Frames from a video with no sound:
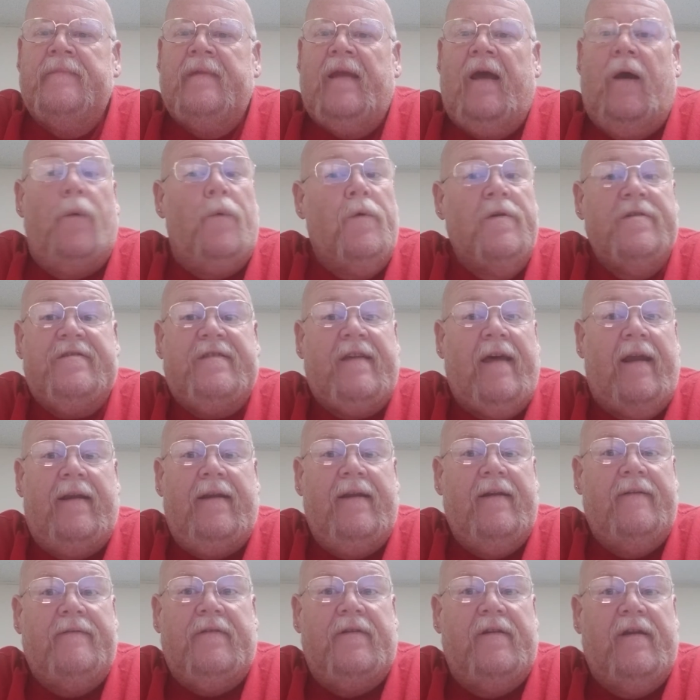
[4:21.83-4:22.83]
I wished I'd have
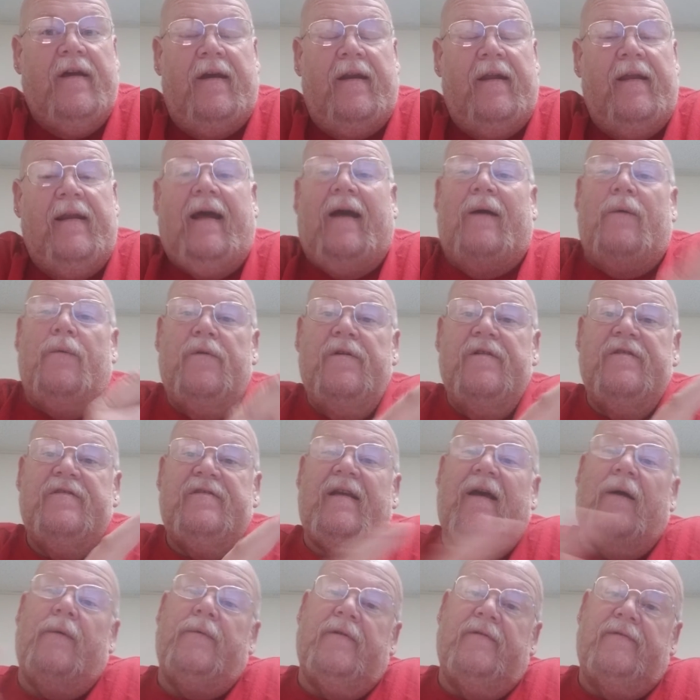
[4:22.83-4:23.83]
never done it. I wished
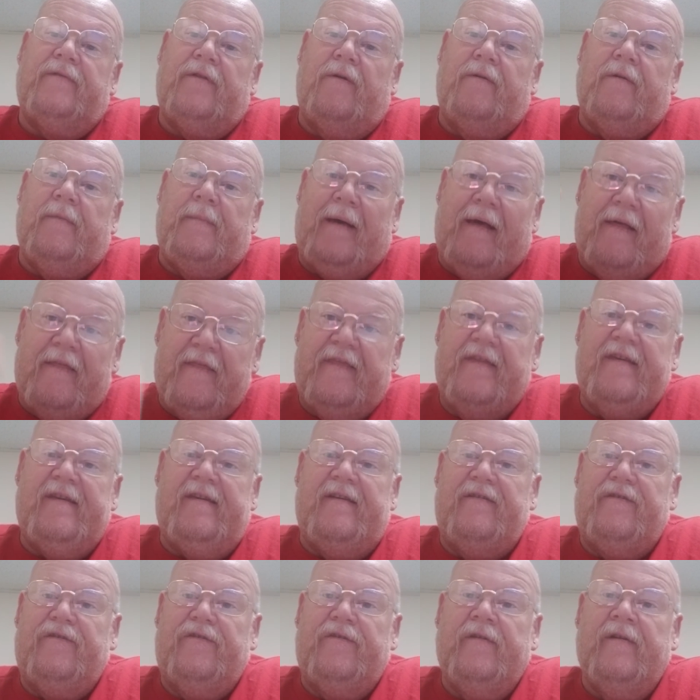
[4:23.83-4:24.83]
I would have known about
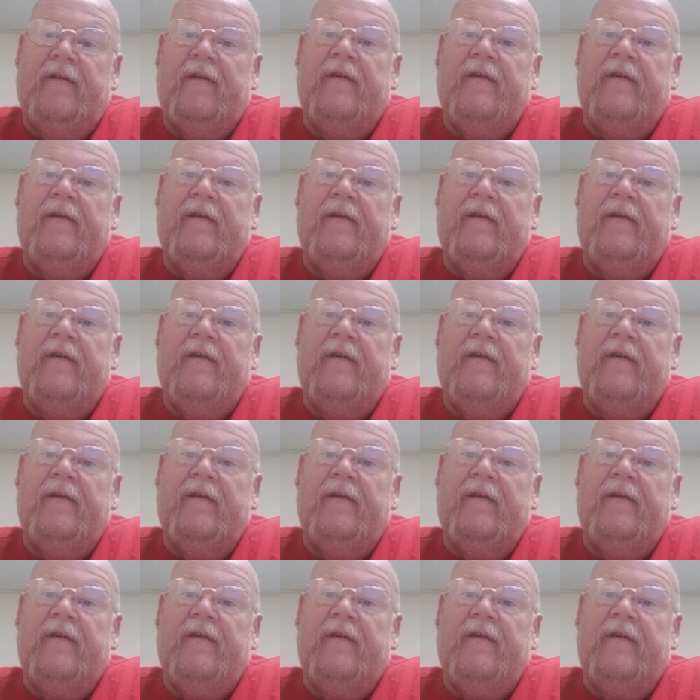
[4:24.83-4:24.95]
this